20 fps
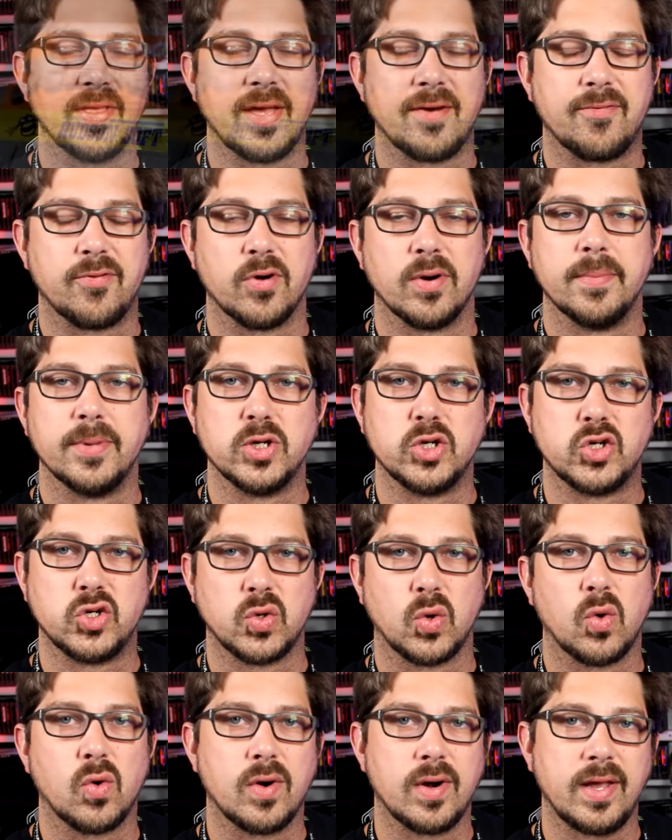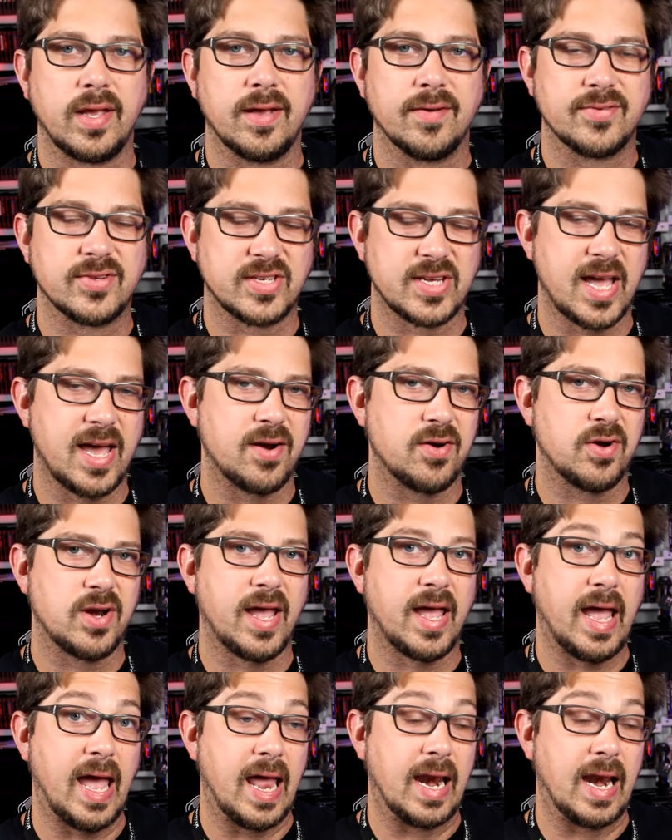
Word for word: that for a majority of Saturday